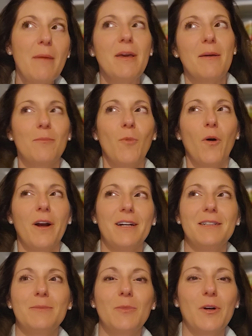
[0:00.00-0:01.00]

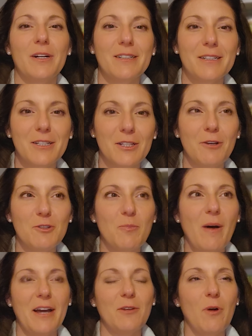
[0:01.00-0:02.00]
more close
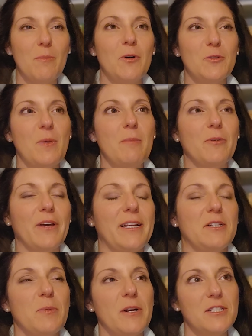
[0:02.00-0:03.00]
by to what most people can
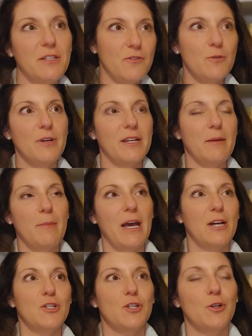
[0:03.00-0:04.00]
experience. If you can
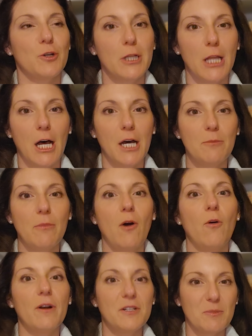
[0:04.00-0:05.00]
imagine your
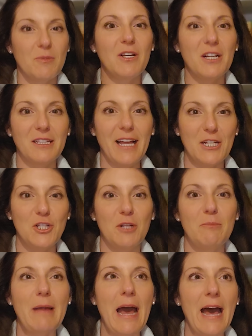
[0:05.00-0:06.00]
lawnmower's
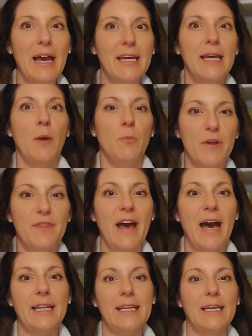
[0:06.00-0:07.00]
collection bag, put
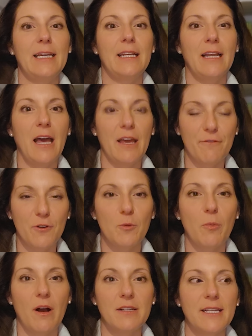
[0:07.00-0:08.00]
that in a food
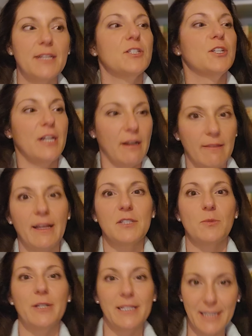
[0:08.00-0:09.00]
processor and
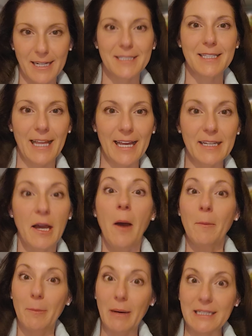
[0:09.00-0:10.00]
that's what it tastes like.
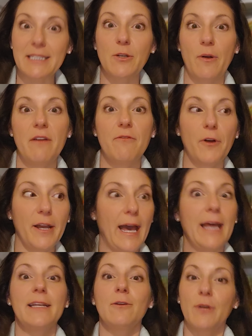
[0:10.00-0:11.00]
But it's great for you
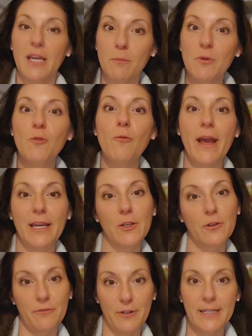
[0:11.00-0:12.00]
and it'll keep you
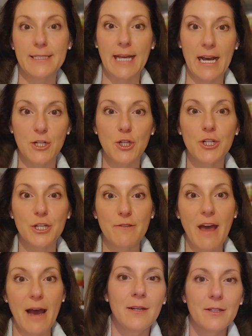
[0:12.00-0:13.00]
regular, friends. I assure you
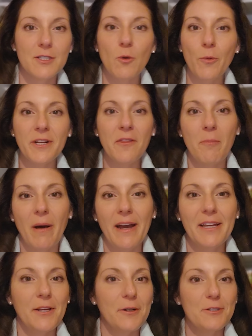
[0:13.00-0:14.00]
that. So what did the
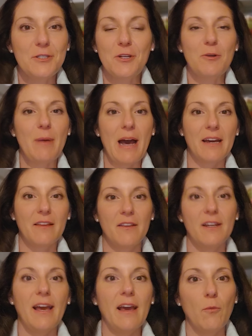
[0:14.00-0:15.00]
pioneers do back in the
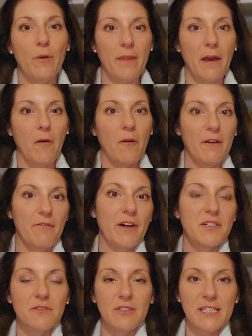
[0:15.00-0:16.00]
day when they were effectively